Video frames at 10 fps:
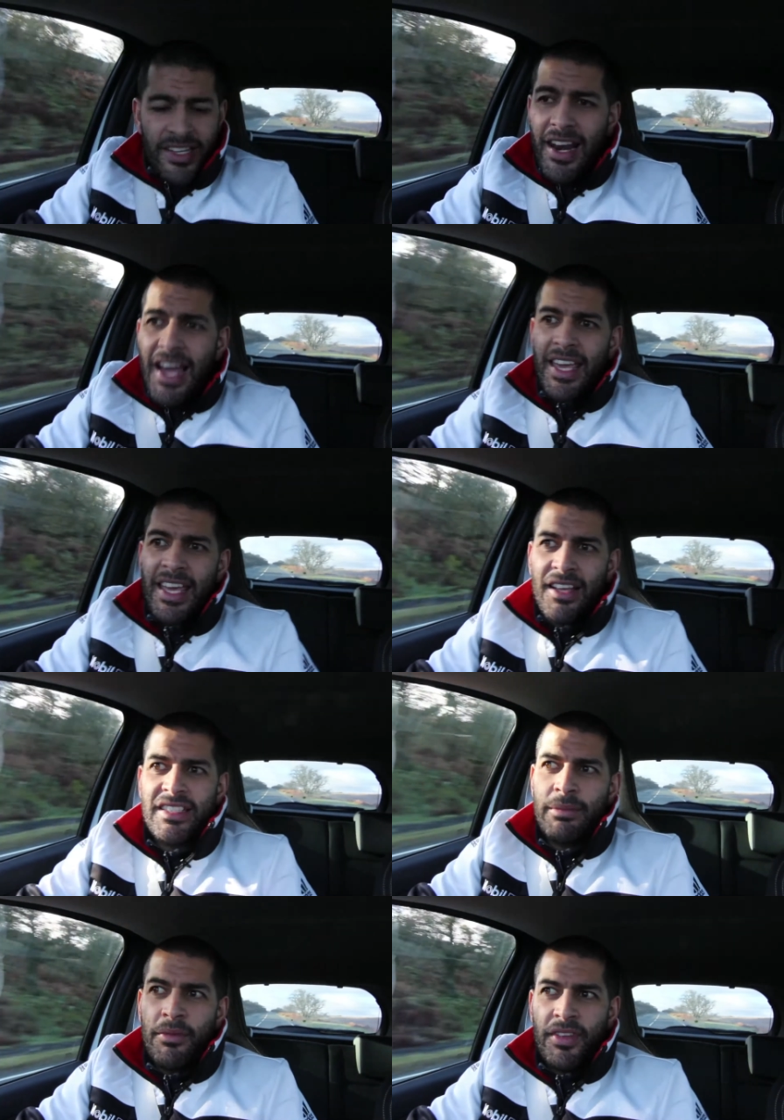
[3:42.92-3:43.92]
lacking
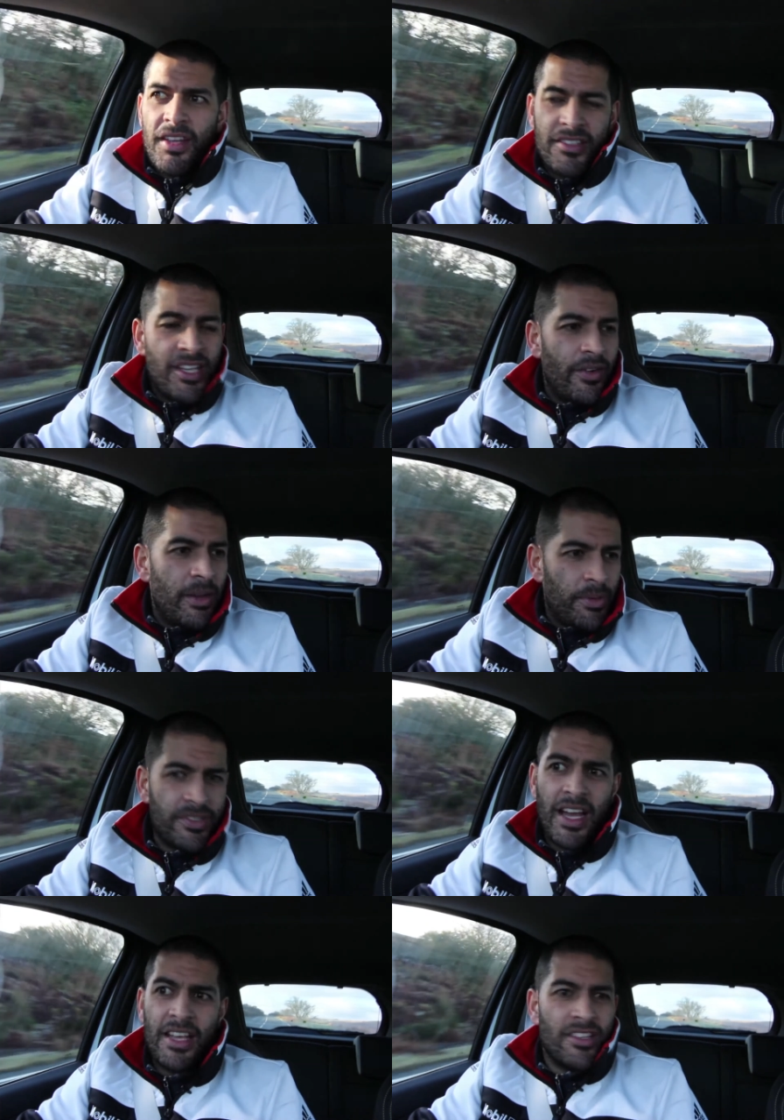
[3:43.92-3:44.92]
some of the interior
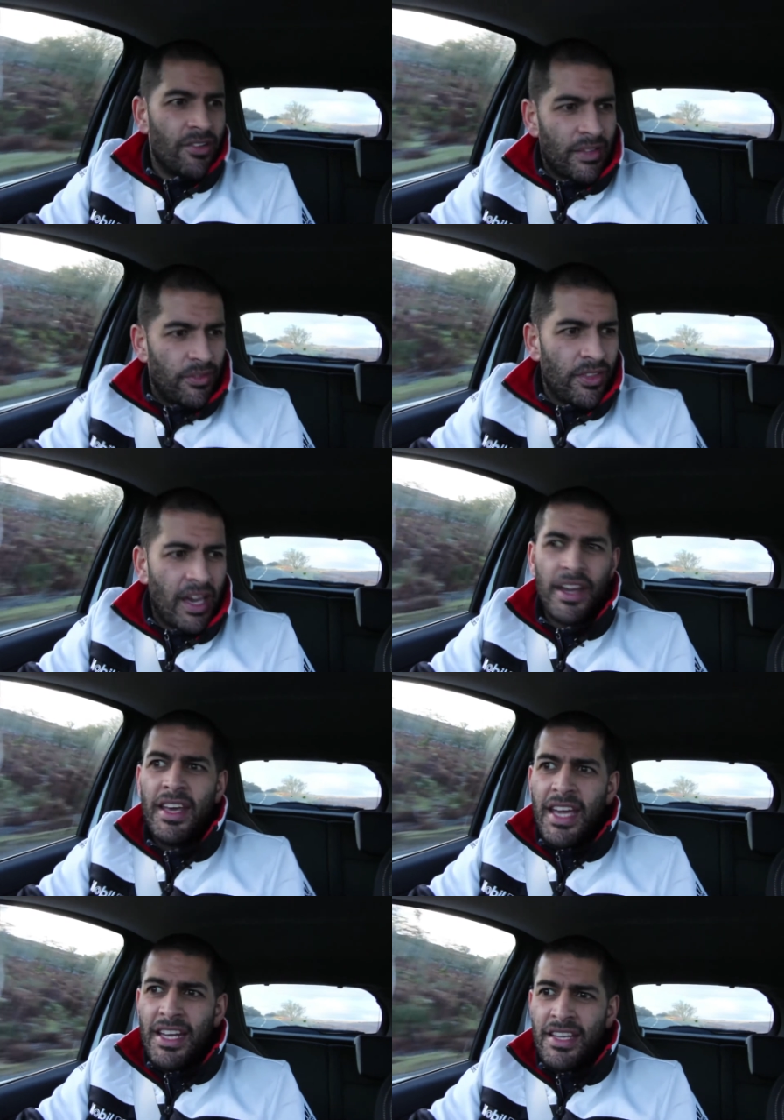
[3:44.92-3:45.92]
pizzazz, I'll give you that.
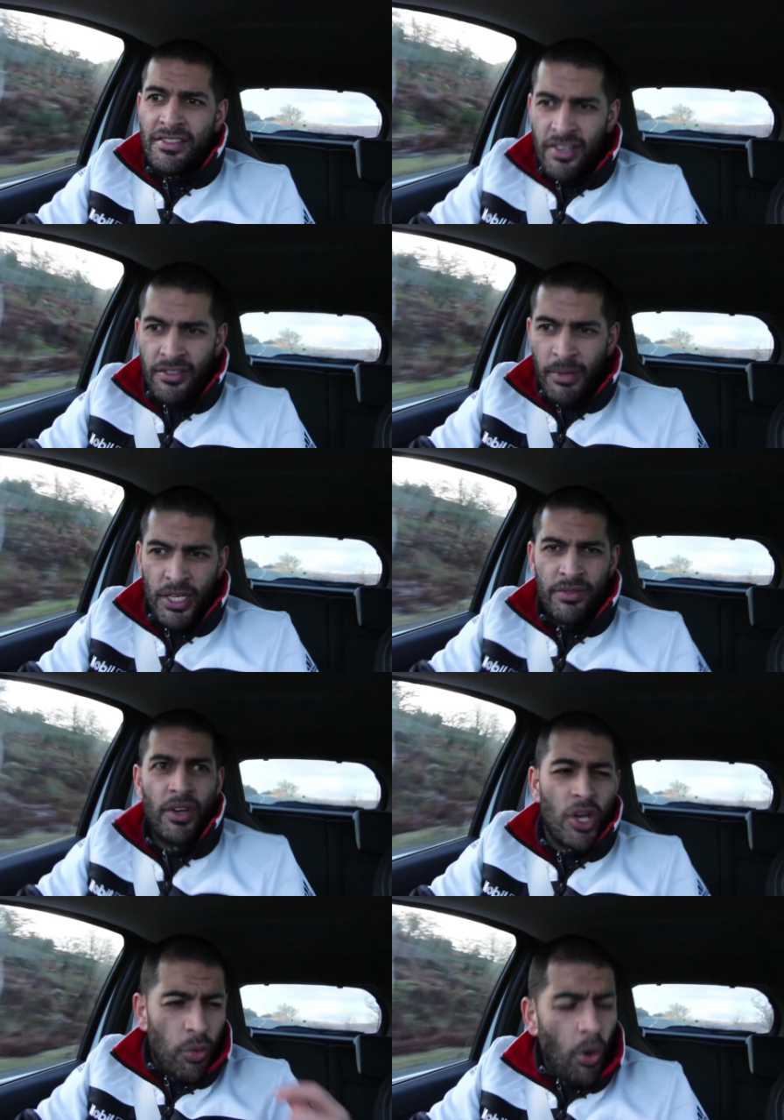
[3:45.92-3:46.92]
It isn't as much of a
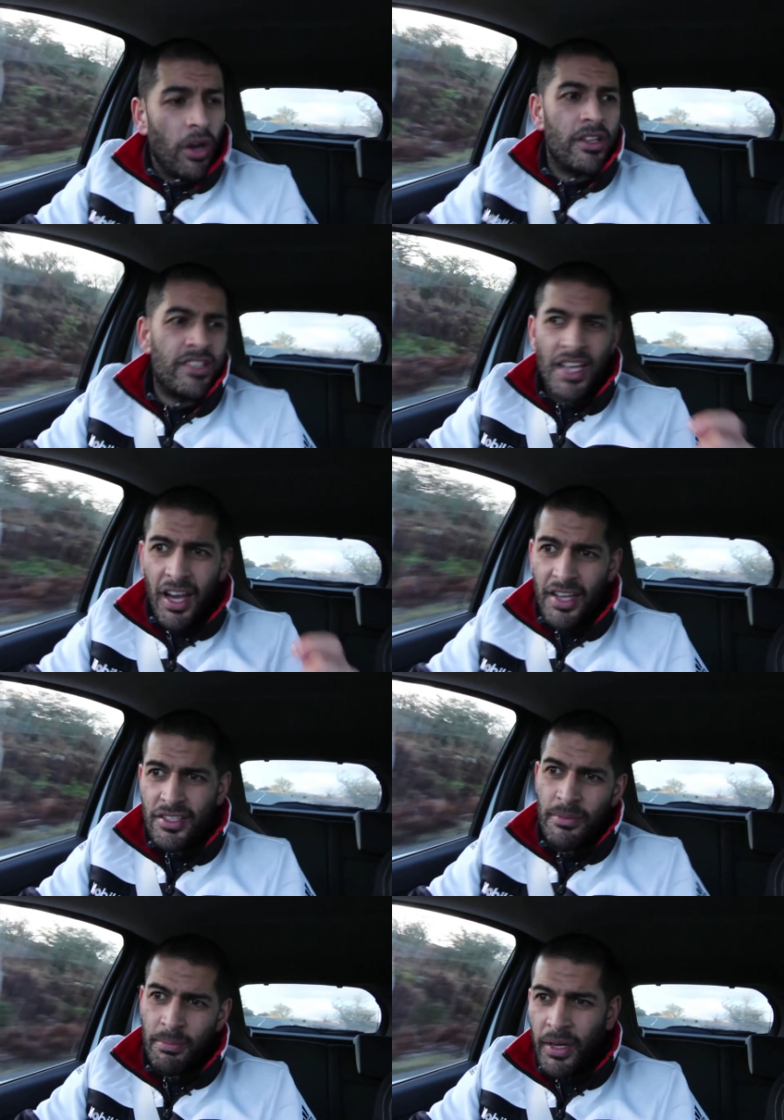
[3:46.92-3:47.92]
quality
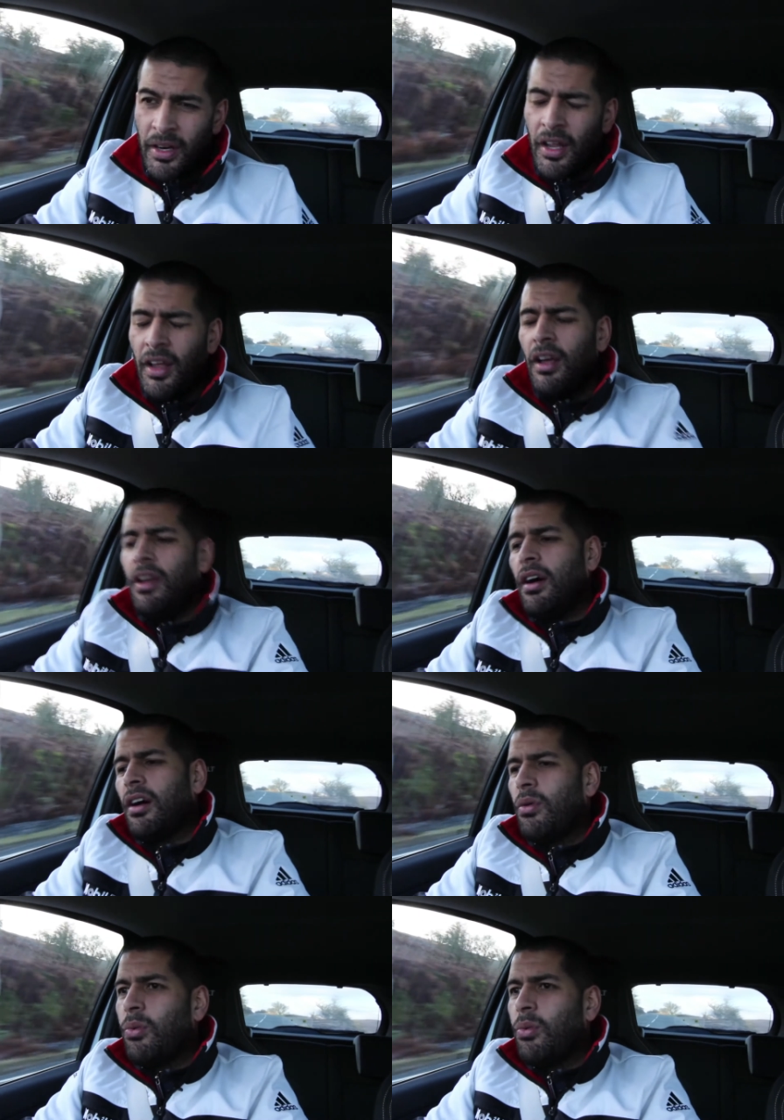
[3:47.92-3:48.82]
item, but oh